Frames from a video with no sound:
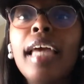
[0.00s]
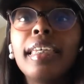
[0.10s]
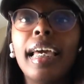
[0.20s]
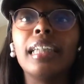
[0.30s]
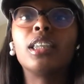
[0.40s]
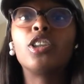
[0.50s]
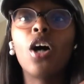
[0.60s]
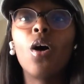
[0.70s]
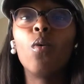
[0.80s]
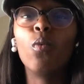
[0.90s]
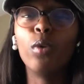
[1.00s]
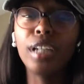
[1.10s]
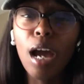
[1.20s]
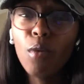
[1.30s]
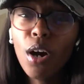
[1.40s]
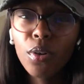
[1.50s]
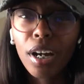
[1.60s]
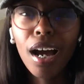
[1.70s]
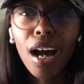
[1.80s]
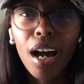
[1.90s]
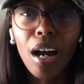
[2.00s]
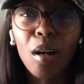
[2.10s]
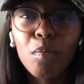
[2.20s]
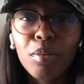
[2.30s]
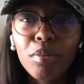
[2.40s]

Yeah, so when I woke up,